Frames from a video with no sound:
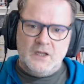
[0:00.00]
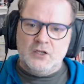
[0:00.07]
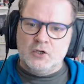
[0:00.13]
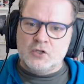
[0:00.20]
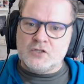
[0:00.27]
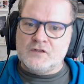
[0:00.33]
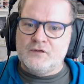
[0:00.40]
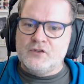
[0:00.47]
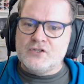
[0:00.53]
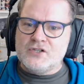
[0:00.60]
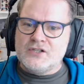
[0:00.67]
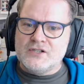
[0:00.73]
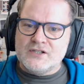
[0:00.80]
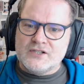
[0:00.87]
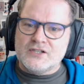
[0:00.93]
lots for us
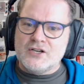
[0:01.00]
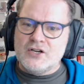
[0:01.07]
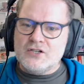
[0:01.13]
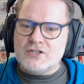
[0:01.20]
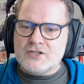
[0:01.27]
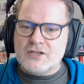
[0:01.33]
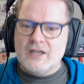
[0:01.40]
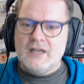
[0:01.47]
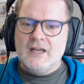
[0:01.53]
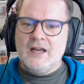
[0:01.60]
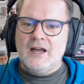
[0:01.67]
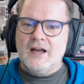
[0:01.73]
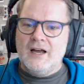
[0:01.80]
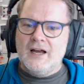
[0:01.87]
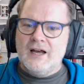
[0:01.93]
to discuss
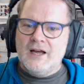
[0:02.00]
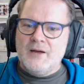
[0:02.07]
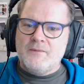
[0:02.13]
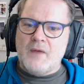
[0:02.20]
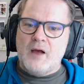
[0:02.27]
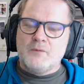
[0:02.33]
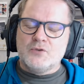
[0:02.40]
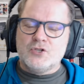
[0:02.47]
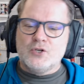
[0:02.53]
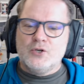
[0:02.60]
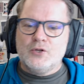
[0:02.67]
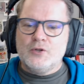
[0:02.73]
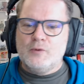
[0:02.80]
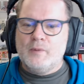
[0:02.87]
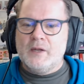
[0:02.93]
um, i'm
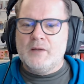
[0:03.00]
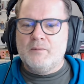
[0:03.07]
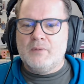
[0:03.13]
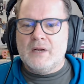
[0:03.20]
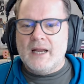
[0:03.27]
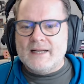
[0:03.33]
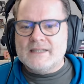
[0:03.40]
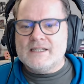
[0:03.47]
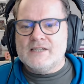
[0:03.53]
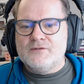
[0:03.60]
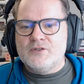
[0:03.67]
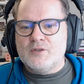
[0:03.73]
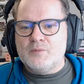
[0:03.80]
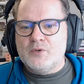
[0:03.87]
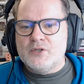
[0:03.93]
sure there'll be plenty of
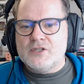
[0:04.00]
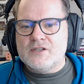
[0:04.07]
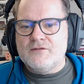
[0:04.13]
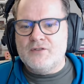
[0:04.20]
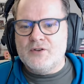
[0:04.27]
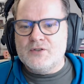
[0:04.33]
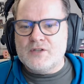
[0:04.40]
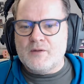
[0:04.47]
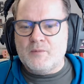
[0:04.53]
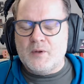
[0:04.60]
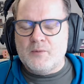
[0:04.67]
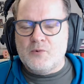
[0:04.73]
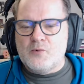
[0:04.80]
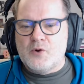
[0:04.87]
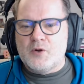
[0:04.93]
other points of views that
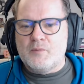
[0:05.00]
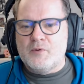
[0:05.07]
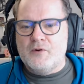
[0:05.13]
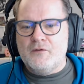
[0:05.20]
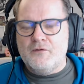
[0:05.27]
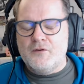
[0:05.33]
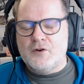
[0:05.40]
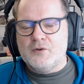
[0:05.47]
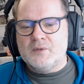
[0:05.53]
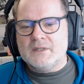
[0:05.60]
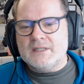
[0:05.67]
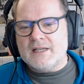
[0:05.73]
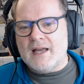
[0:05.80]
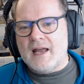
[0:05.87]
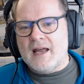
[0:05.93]
people want to put
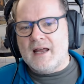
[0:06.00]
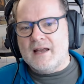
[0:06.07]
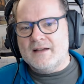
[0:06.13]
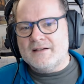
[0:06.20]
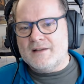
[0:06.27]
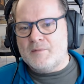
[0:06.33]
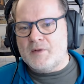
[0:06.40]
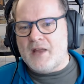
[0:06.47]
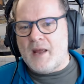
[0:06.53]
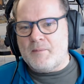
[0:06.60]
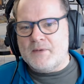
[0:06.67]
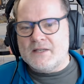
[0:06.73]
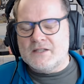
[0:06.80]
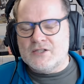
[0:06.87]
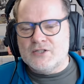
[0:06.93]
forward and i'd be
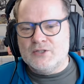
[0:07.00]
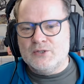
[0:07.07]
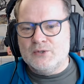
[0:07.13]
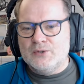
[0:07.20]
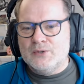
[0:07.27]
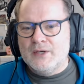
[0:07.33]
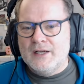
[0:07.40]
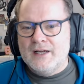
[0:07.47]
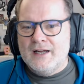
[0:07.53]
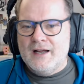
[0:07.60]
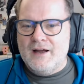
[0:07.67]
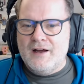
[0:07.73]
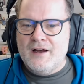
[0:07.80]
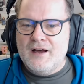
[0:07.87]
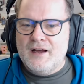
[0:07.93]
happy to
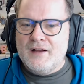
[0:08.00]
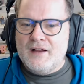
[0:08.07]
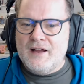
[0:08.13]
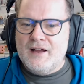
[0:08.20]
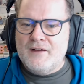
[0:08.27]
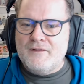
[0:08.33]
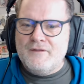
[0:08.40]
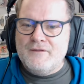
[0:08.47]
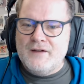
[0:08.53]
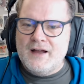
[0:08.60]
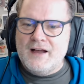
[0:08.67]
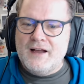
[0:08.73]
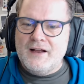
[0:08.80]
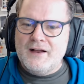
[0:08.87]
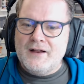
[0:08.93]
uh, uh,
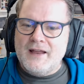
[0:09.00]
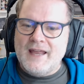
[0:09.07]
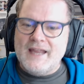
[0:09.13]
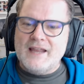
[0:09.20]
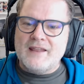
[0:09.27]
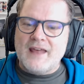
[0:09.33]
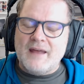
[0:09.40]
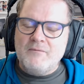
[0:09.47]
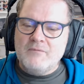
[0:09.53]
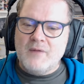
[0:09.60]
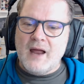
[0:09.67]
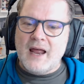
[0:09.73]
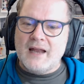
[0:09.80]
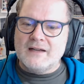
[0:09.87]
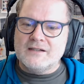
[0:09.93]
uh, hear them
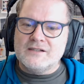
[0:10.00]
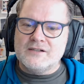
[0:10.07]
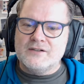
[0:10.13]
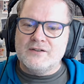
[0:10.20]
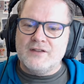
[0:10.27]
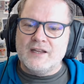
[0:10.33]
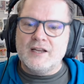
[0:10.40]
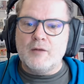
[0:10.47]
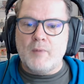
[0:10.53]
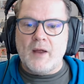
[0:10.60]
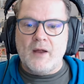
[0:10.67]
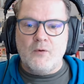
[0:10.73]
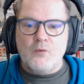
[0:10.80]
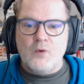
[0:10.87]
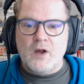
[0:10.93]
and to think
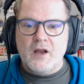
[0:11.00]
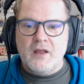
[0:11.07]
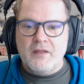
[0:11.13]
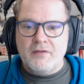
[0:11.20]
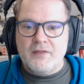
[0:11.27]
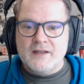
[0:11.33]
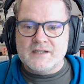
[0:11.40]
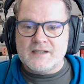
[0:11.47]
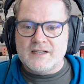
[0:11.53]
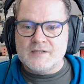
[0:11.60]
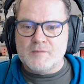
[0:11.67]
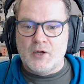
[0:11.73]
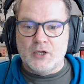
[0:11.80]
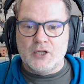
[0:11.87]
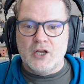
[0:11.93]
about where these things
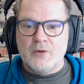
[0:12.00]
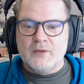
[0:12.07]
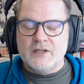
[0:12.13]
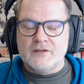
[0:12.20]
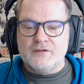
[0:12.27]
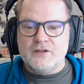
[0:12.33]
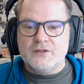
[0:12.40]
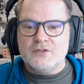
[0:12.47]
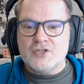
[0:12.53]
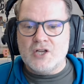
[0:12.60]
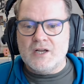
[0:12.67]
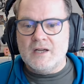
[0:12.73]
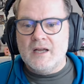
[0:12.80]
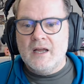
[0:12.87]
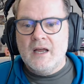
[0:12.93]
might go in the
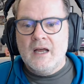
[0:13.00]
future.